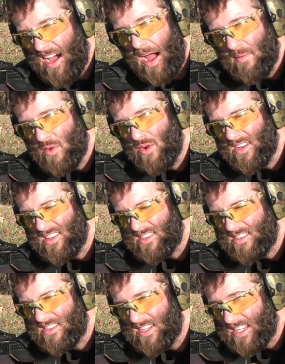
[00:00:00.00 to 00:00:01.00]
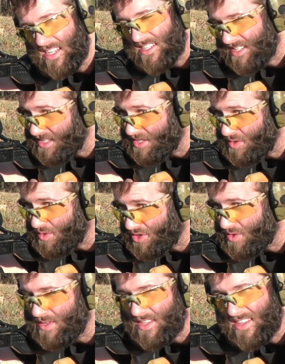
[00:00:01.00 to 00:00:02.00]
I'm going to continue
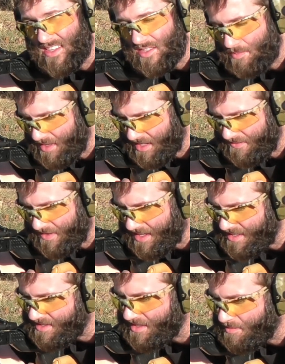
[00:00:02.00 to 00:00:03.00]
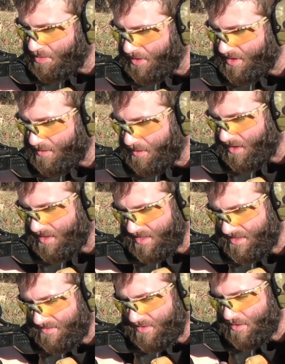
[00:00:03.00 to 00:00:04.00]
shooting this, but if it gets to the point to where it
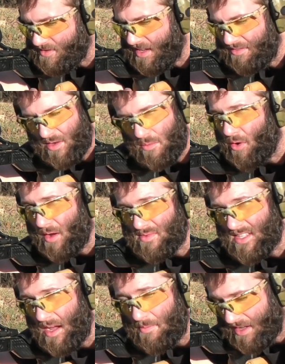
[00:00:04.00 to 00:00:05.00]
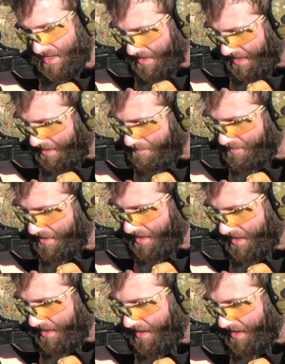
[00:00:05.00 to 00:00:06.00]
doesn't feel safe anymore, I'm stopping. And I'm,
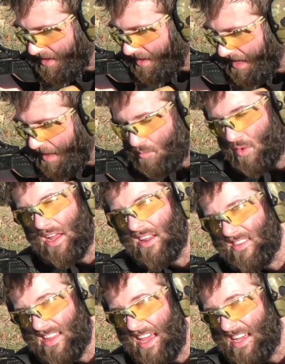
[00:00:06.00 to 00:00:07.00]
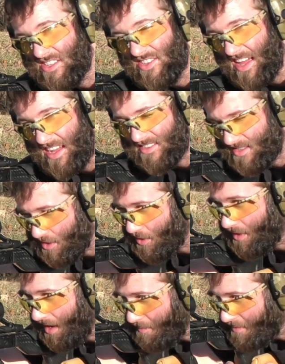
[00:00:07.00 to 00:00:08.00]
I'm right on the edge of that.
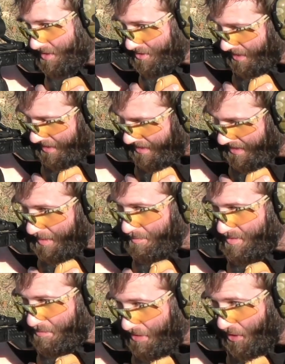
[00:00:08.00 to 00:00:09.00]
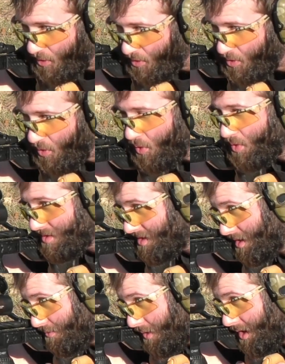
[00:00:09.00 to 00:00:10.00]
So I'm gonna try to keep the barrel cool and
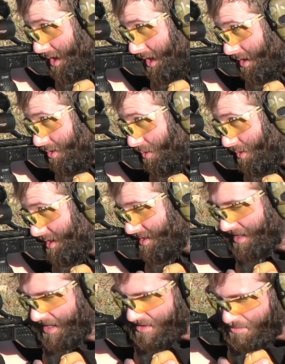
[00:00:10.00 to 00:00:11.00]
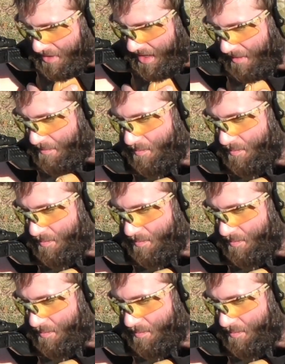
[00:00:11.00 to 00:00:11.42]
see if we can get through this test, but I,